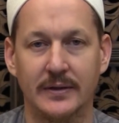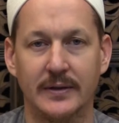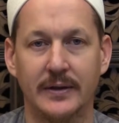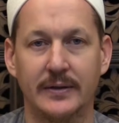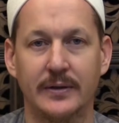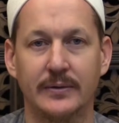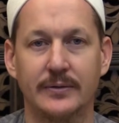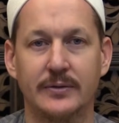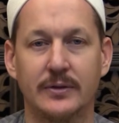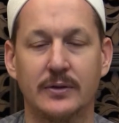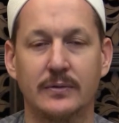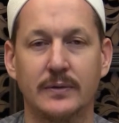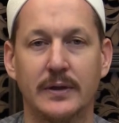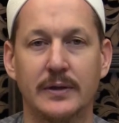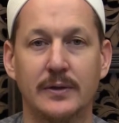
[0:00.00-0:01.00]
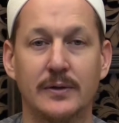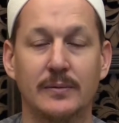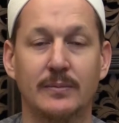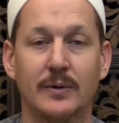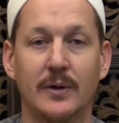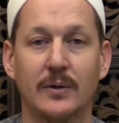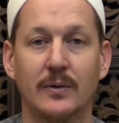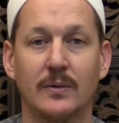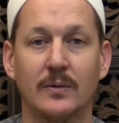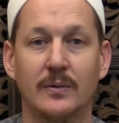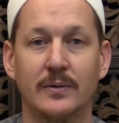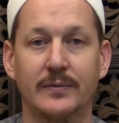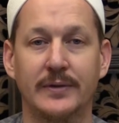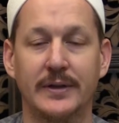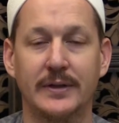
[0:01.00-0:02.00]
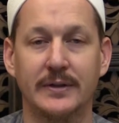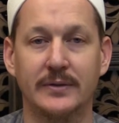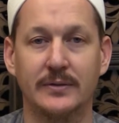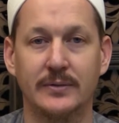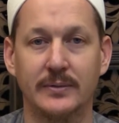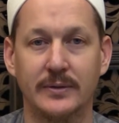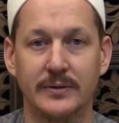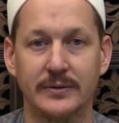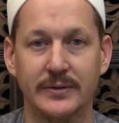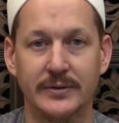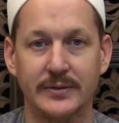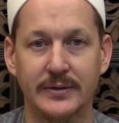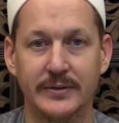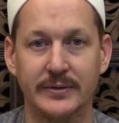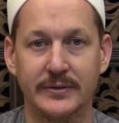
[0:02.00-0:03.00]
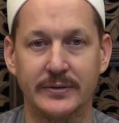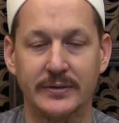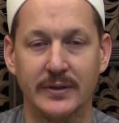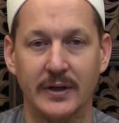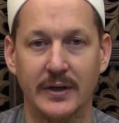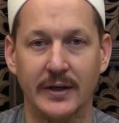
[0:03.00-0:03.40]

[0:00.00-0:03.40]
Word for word: that there is a creator who brought all of that into existence